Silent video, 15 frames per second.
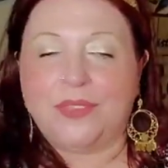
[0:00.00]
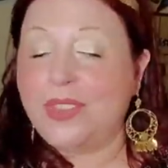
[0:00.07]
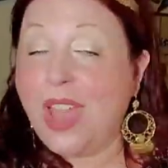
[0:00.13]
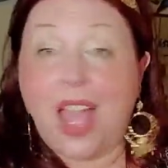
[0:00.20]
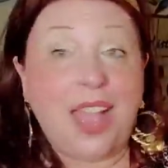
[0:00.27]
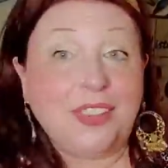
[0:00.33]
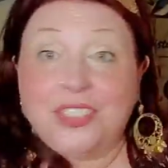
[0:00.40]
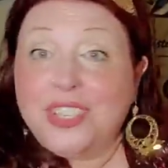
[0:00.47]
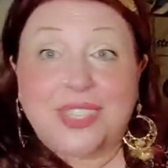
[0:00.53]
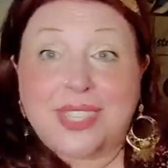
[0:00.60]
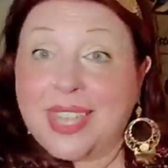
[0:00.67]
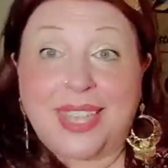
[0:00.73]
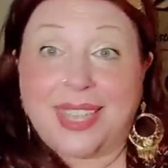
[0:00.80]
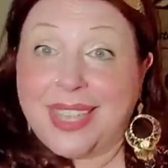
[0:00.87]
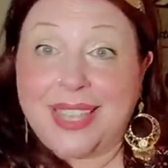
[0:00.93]
not
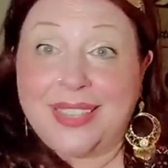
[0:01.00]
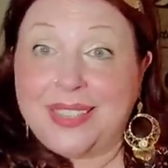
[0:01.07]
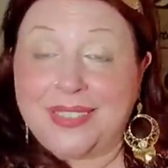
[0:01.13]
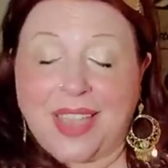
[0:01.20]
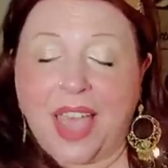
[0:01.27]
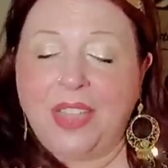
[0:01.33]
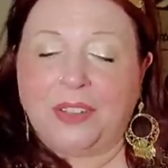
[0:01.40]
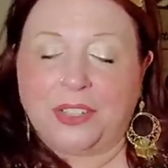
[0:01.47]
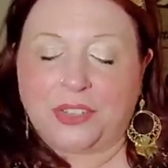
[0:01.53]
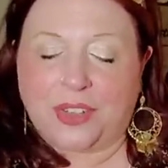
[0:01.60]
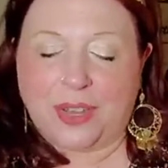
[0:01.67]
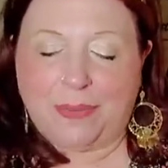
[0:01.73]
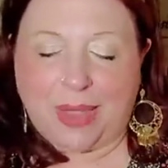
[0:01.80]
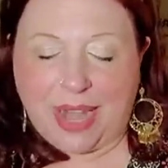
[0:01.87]
just in the Dollar Tree,